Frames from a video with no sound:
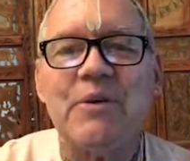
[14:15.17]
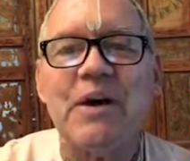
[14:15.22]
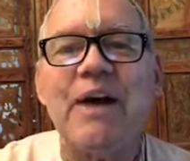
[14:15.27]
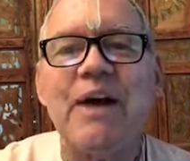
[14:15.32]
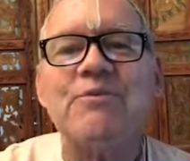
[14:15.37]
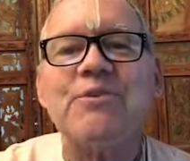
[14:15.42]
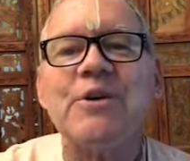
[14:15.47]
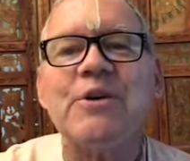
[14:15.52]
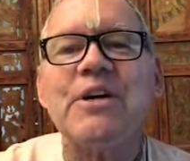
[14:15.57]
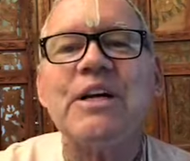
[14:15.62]
We
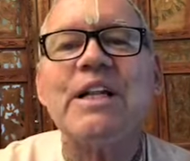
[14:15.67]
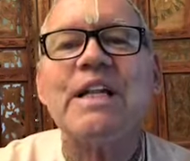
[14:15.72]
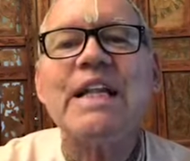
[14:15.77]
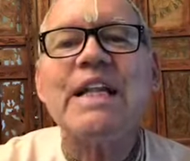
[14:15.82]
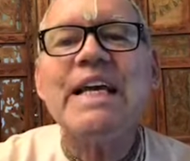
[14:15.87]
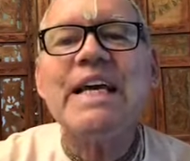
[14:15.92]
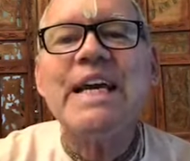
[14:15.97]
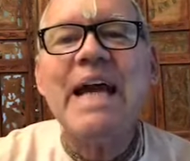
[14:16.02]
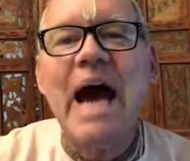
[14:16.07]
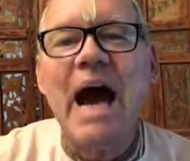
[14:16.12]
have to
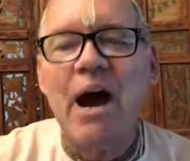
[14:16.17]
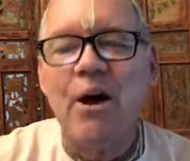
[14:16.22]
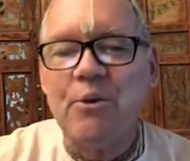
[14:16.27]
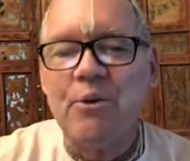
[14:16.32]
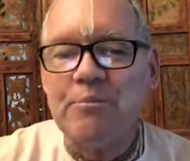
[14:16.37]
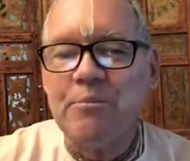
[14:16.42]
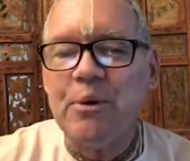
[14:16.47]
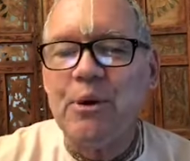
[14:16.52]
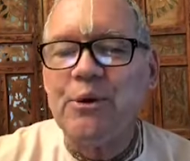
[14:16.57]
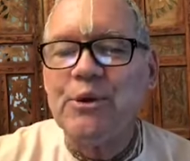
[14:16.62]
clean
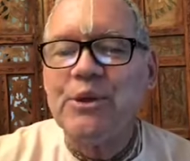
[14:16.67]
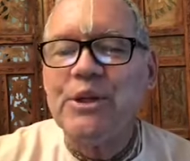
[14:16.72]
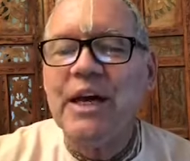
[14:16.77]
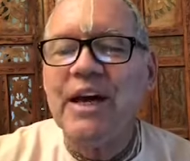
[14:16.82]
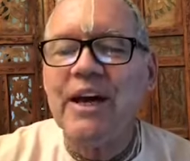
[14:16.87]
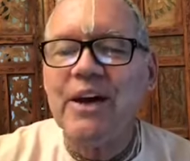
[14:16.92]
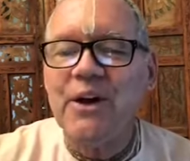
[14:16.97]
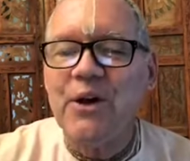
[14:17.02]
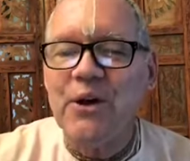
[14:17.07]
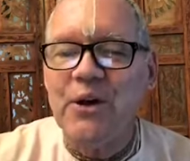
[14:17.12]
out,
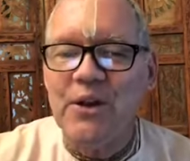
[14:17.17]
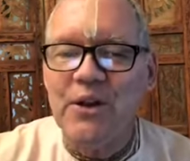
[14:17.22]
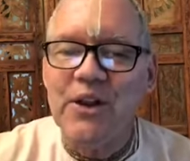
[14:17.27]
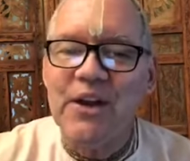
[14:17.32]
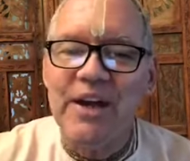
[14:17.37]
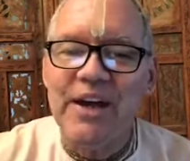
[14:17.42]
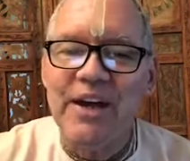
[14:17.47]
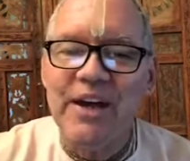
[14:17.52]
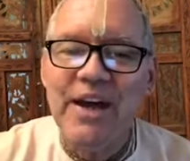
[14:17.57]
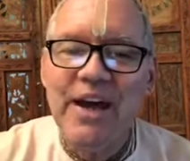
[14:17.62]

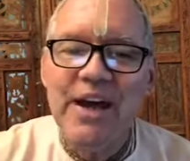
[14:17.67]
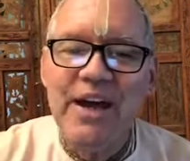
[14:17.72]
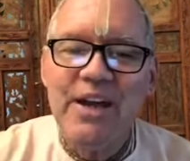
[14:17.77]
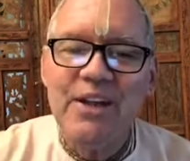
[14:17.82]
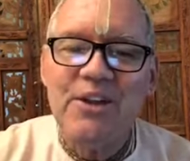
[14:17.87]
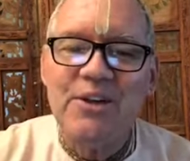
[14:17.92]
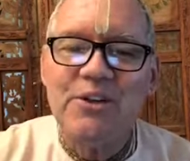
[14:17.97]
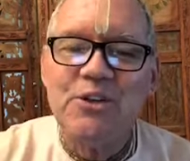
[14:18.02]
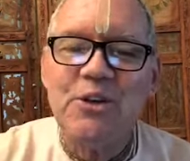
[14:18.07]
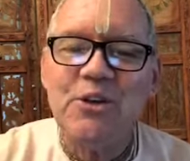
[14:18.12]
particularly,
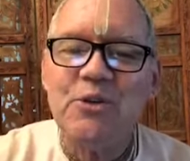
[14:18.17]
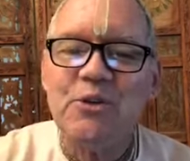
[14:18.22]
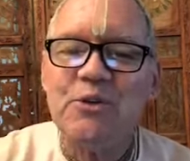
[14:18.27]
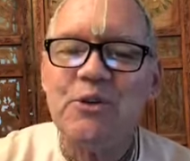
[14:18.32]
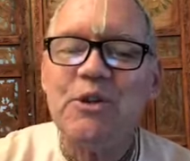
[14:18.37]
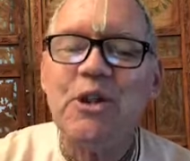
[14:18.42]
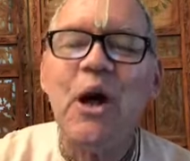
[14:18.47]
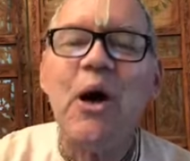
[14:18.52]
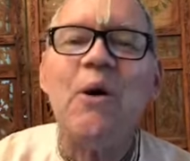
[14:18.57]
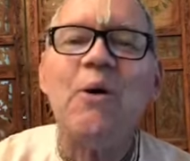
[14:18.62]
the
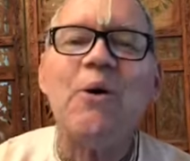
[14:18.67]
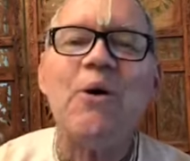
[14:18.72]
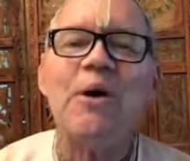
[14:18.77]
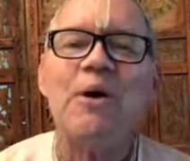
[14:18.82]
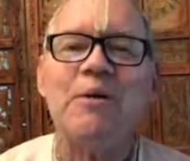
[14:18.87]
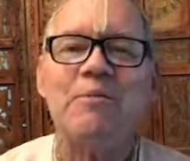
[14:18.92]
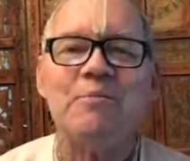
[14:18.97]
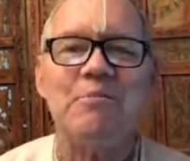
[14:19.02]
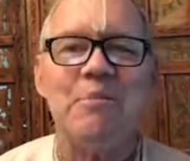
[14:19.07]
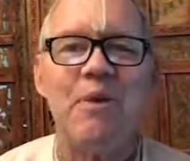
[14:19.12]
two
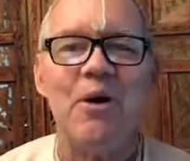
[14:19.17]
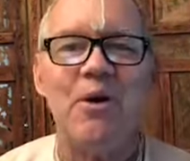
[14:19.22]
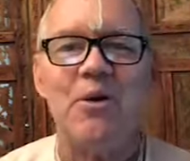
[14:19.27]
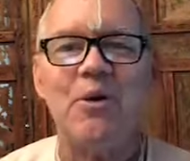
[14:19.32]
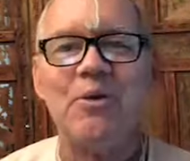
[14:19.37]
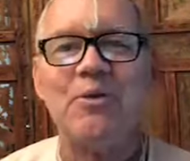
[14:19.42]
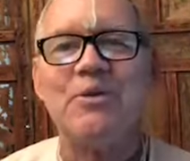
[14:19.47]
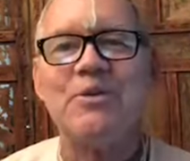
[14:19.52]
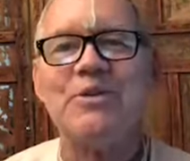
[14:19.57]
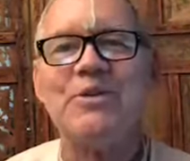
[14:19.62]
lower
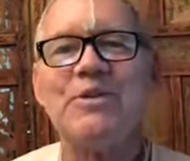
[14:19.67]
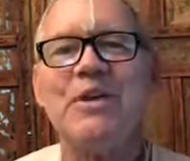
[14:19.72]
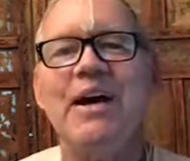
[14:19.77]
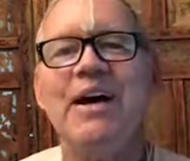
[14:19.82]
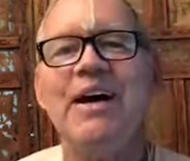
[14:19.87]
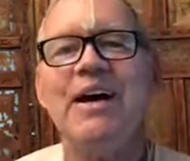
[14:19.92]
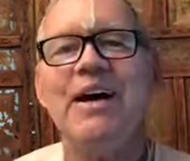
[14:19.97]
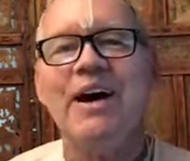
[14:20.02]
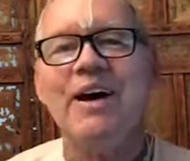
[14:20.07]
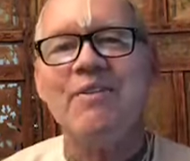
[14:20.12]
modes
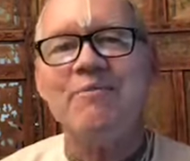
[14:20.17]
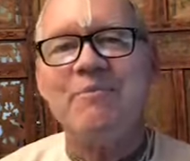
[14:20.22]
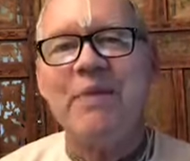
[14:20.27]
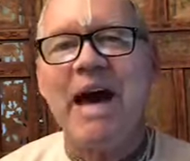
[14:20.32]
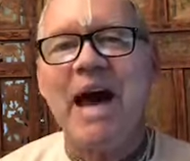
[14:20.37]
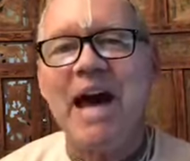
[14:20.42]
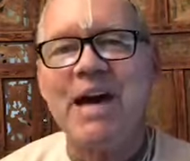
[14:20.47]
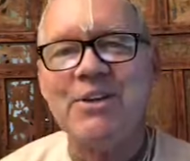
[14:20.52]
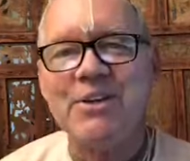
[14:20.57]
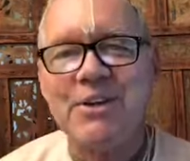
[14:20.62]
of
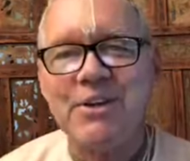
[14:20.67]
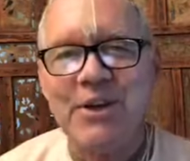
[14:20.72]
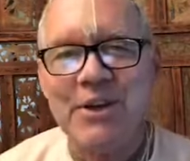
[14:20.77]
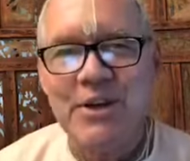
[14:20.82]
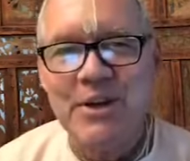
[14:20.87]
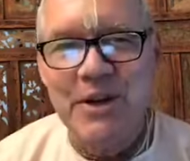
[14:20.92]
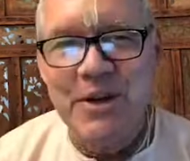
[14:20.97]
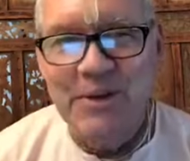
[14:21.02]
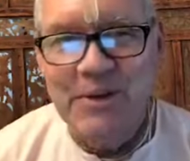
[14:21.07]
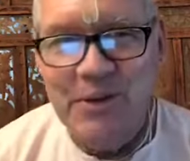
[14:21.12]
passion
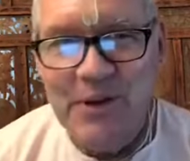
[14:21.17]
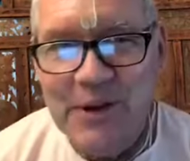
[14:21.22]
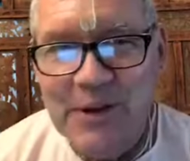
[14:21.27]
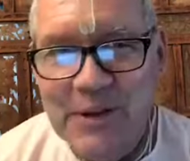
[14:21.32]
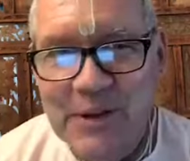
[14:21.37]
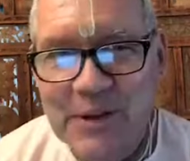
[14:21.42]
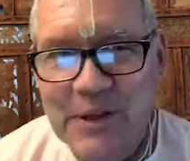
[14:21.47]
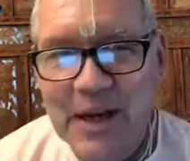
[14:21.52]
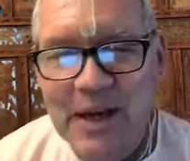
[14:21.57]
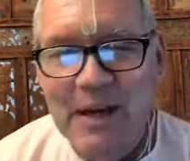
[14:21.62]
and
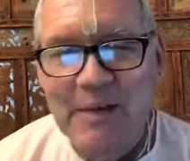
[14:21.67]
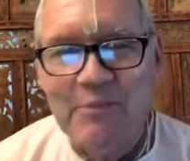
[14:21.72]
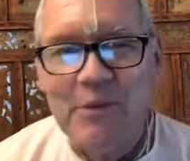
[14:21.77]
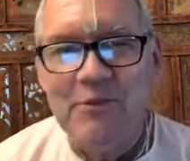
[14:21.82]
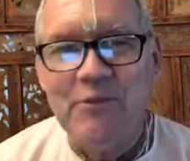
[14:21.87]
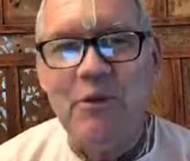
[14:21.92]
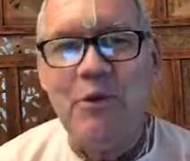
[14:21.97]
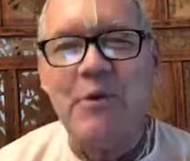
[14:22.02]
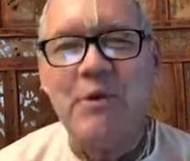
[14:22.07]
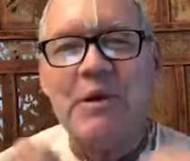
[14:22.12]
ignorance
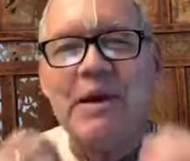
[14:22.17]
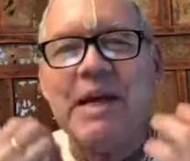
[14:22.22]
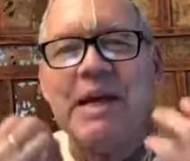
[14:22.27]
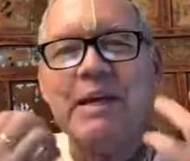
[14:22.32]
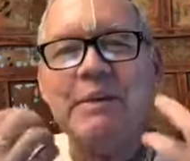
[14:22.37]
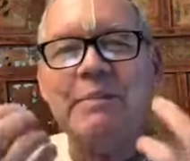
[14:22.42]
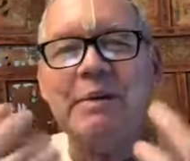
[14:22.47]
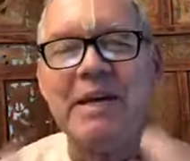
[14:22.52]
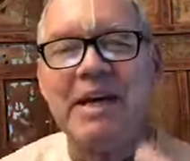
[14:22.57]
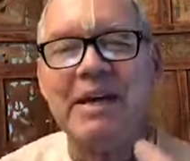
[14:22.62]
before we
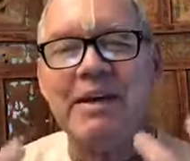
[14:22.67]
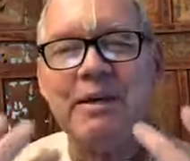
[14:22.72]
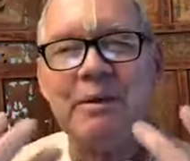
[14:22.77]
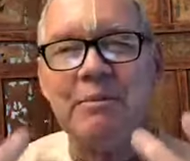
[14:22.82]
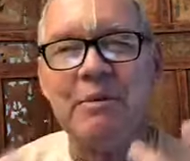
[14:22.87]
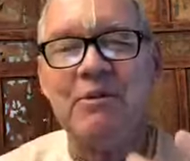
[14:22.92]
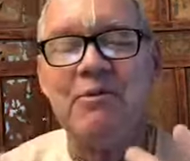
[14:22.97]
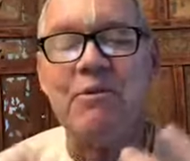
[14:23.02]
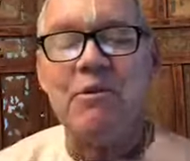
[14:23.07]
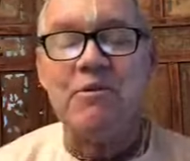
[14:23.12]
can begin to
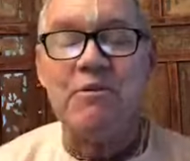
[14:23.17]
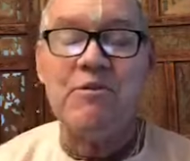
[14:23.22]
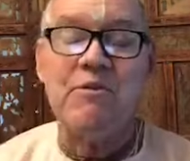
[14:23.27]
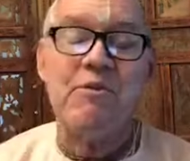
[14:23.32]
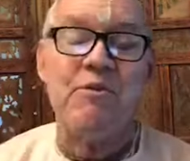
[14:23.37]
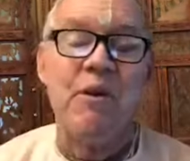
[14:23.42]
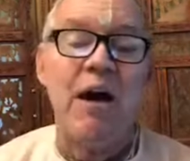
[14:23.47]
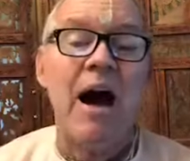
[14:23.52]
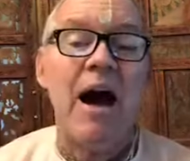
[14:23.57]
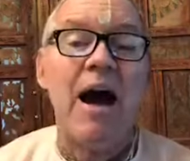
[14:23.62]
be
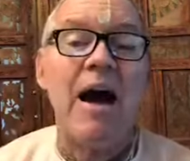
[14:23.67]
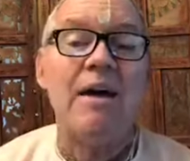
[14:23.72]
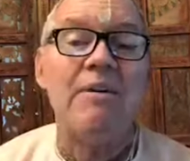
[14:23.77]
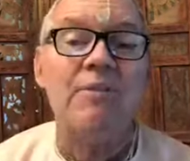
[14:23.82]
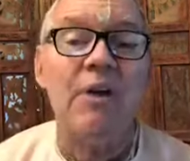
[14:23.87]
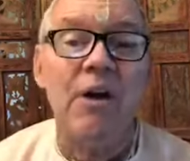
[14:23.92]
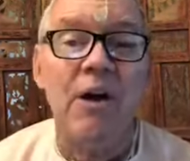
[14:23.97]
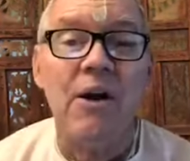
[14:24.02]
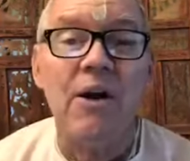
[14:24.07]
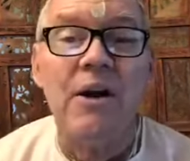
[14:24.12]

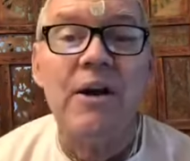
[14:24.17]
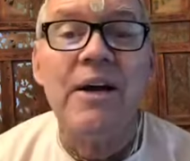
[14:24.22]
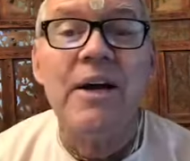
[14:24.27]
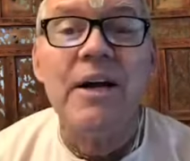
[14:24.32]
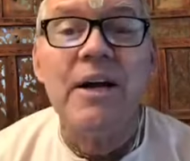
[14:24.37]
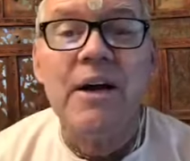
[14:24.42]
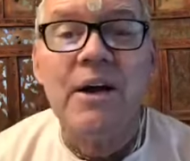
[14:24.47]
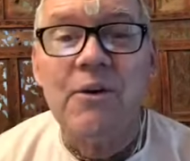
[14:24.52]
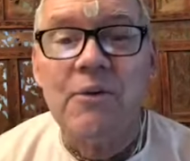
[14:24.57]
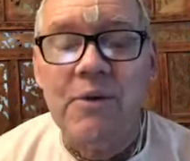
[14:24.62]
revive our
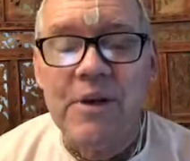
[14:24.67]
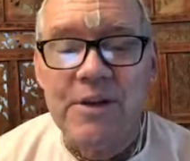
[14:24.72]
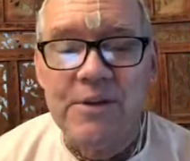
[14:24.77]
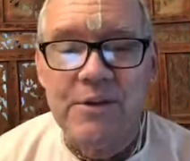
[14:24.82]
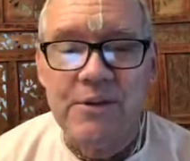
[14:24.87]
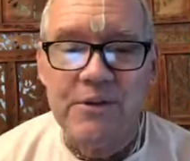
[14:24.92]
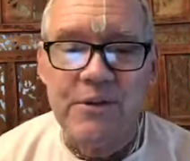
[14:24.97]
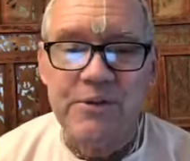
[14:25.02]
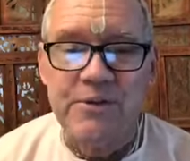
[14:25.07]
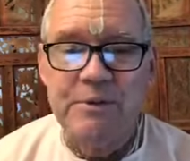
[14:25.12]

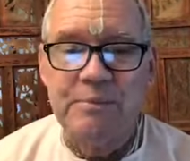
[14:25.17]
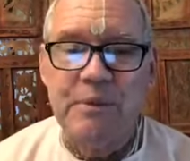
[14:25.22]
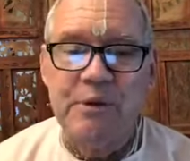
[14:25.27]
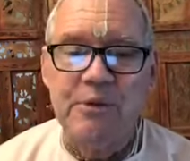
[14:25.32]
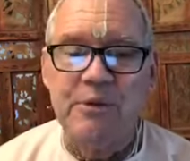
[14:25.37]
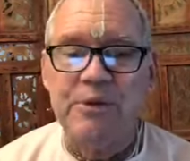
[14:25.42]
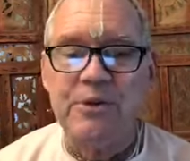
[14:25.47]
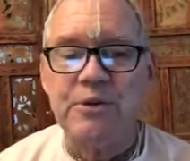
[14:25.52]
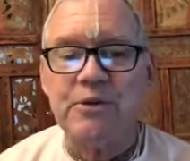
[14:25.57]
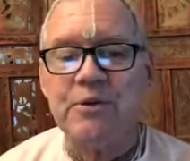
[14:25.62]
original
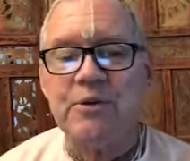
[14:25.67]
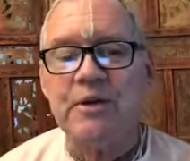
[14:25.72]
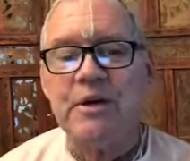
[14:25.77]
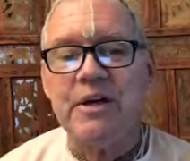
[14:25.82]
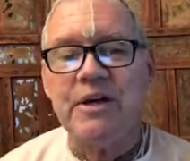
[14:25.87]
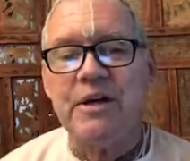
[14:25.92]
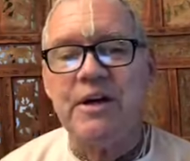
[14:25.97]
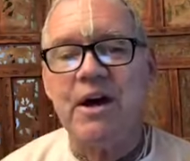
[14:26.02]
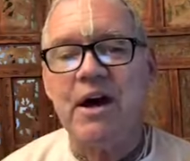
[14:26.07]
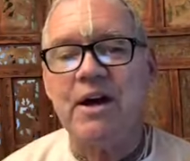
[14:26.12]
spiritual
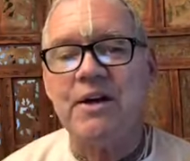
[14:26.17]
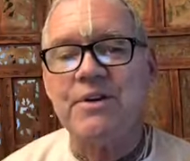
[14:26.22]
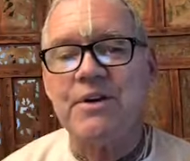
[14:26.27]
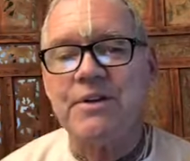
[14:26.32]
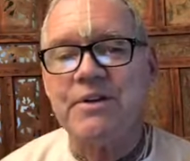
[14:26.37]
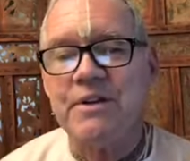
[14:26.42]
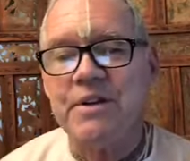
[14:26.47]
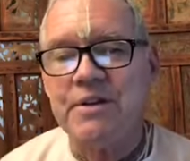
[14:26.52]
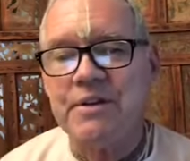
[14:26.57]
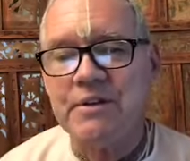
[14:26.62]

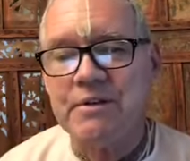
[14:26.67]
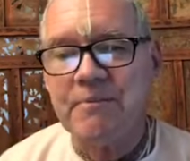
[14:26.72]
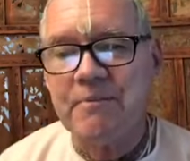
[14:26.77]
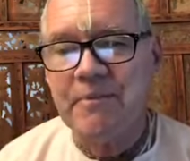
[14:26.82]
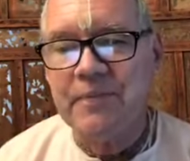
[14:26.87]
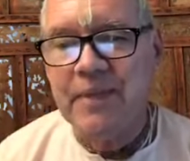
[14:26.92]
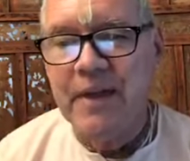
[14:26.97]
consciousness.